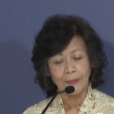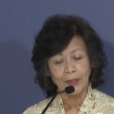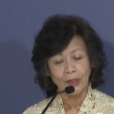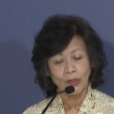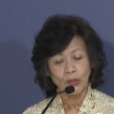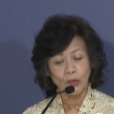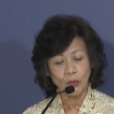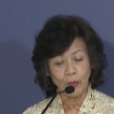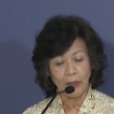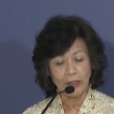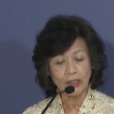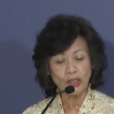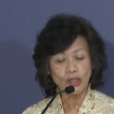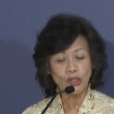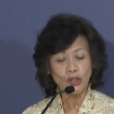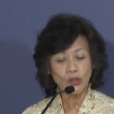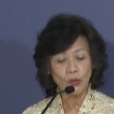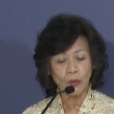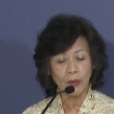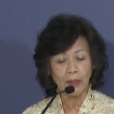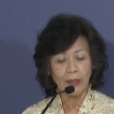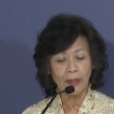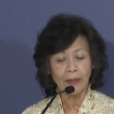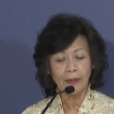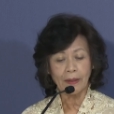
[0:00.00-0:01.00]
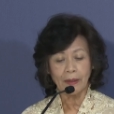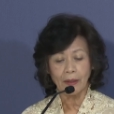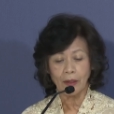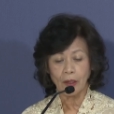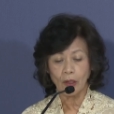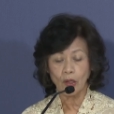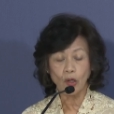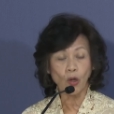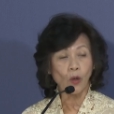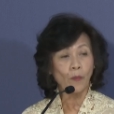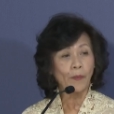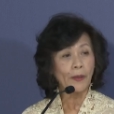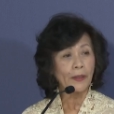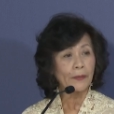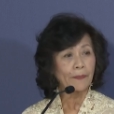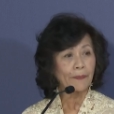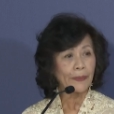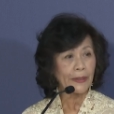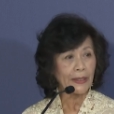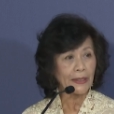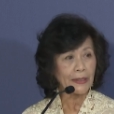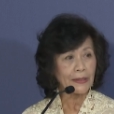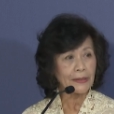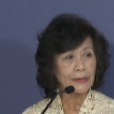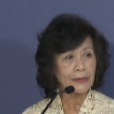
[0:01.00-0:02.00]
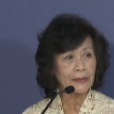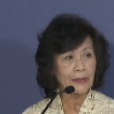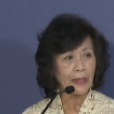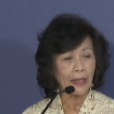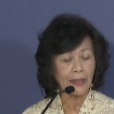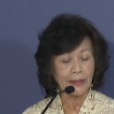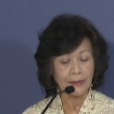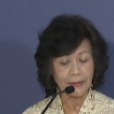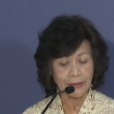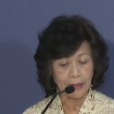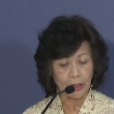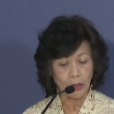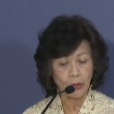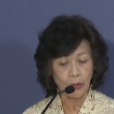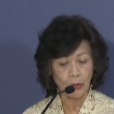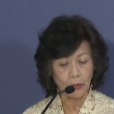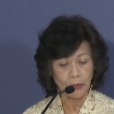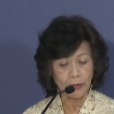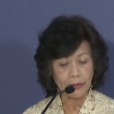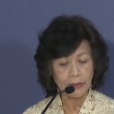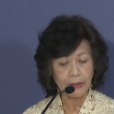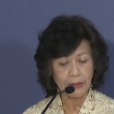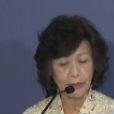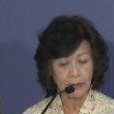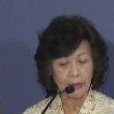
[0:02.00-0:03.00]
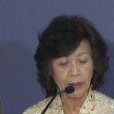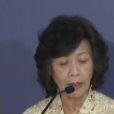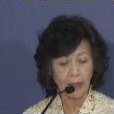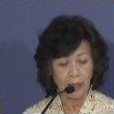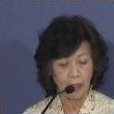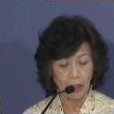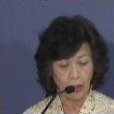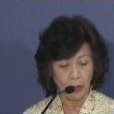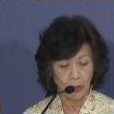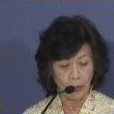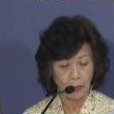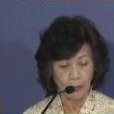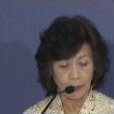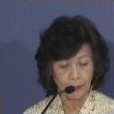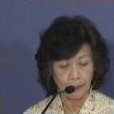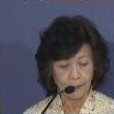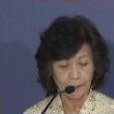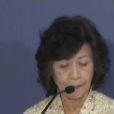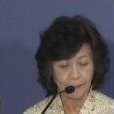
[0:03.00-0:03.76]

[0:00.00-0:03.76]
to ensure global peace and security alone.